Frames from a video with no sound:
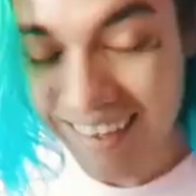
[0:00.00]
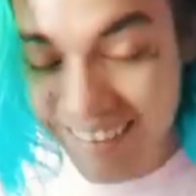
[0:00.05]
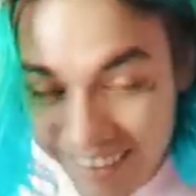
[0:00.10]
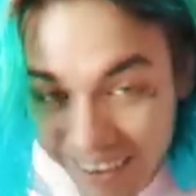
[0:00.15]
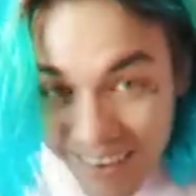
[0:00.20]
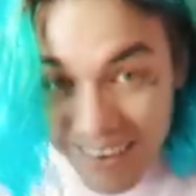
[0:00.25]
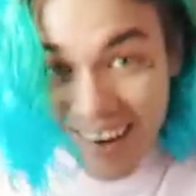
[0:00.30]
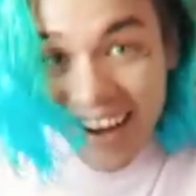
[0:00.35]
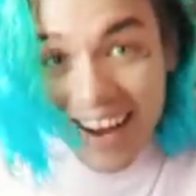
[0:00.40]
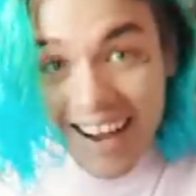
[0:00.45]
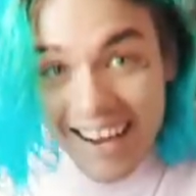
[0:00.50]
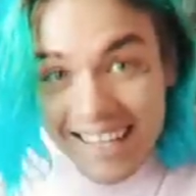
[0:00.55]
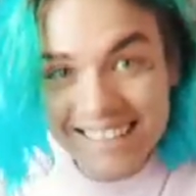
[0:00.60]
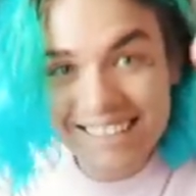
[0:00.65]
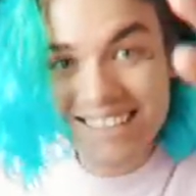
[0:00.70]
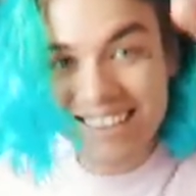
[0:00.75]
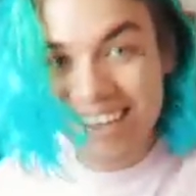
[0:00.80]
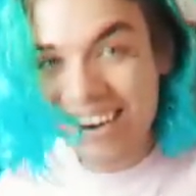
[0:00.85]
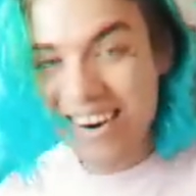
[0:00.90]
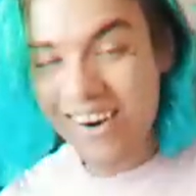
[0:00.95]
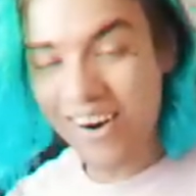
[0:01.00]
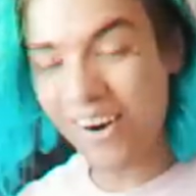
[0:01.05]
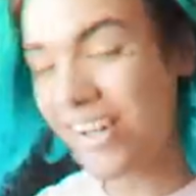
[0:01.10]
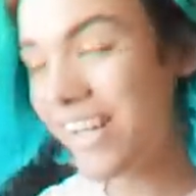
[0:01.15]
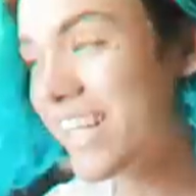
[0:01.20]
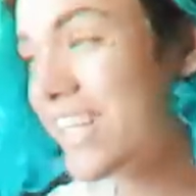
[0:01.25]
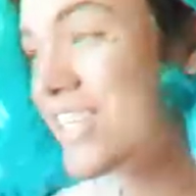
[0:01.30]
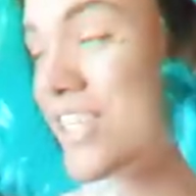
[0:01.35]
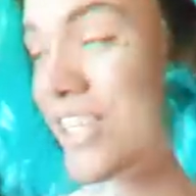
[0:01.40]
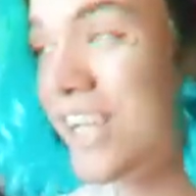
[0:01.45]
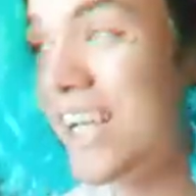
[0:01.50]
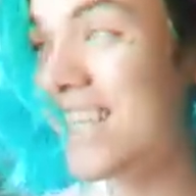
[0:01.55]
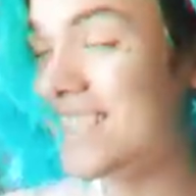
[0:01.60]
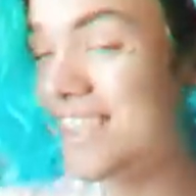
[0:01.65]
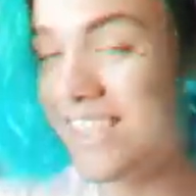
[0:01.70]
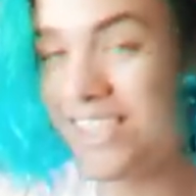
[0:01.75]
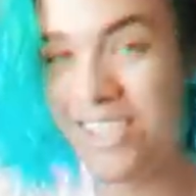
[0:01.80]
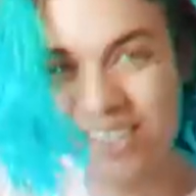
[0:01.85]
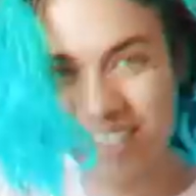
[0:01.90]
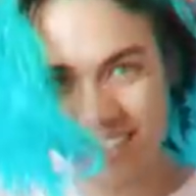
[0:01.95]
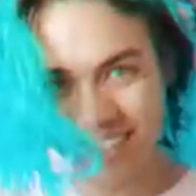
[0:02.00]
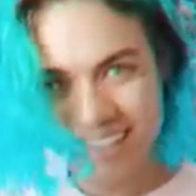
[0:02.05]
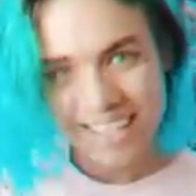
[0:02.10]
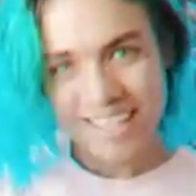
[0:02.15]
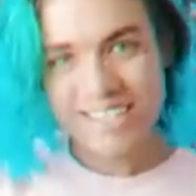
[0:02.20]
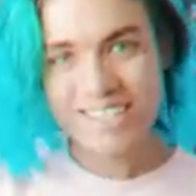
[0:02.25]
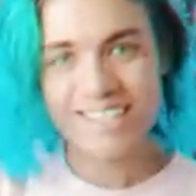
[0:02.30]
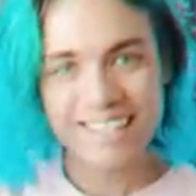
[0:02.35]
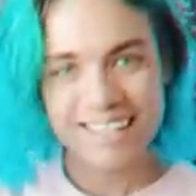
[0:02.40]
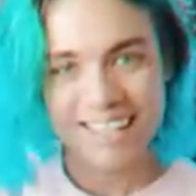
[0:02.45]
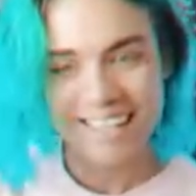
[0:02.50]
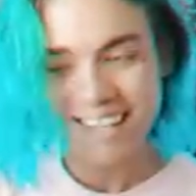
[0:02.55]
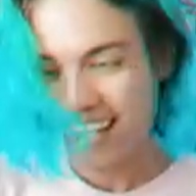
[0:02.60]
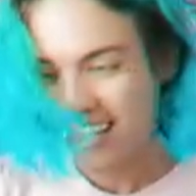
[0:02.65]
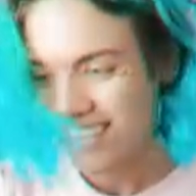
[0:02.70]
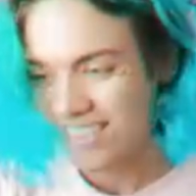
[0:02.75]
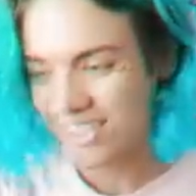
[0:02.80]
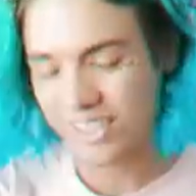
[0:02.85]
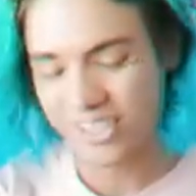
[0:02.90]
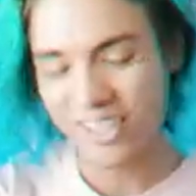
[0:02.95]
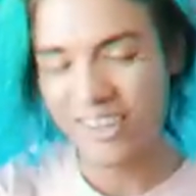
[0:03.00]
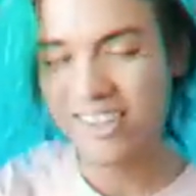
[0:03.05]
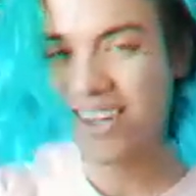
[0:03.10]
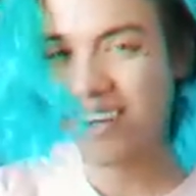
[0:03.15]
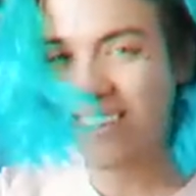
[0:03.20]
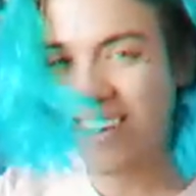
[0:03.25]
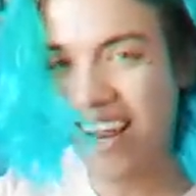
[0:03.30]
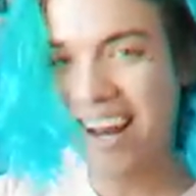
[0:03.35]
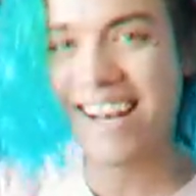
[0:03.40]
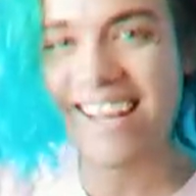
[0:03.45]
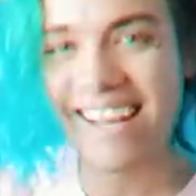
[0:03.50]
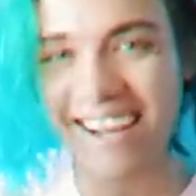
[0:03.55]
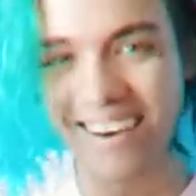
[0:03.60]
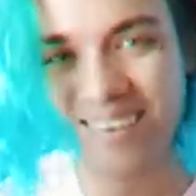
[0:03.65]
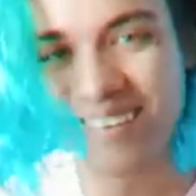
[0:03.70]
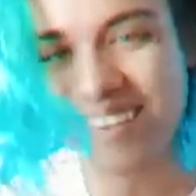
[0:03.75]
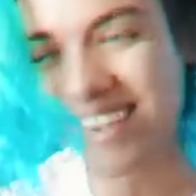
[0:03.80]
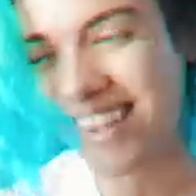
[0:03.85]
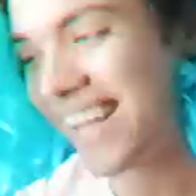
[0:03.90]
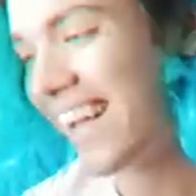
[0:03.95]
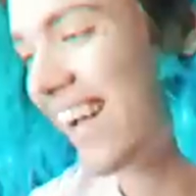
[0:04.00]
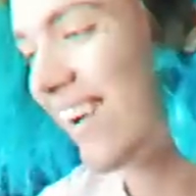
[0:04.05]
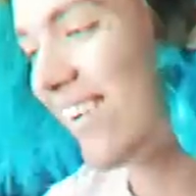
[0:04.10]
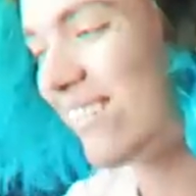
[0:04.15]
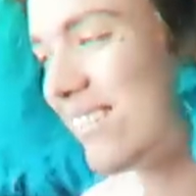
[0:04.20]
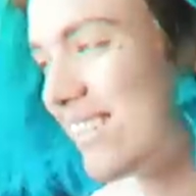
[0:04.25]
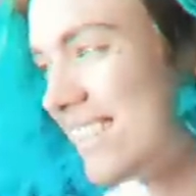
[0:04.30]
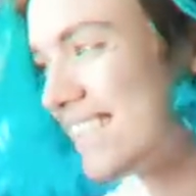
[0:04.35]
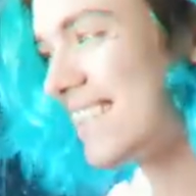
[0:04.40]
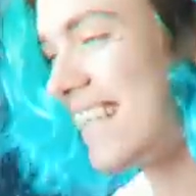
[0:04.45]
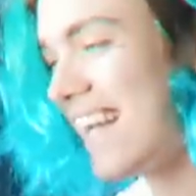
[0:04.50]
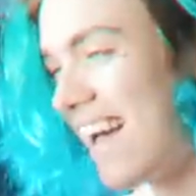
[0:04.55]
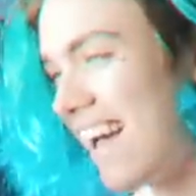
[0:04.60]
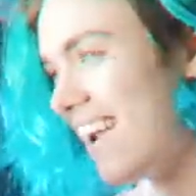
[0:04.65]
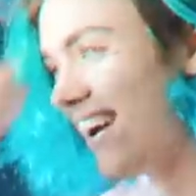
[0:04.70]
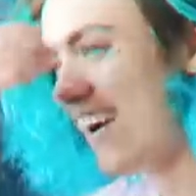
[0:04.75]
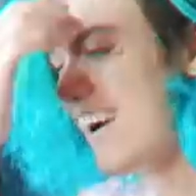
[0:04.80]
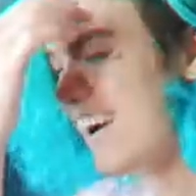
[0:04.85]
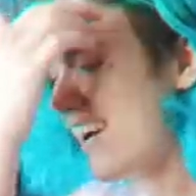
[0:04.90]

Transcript: Yo guys, holy shit, did you see that shit that I just showed you right now? What the hell was that?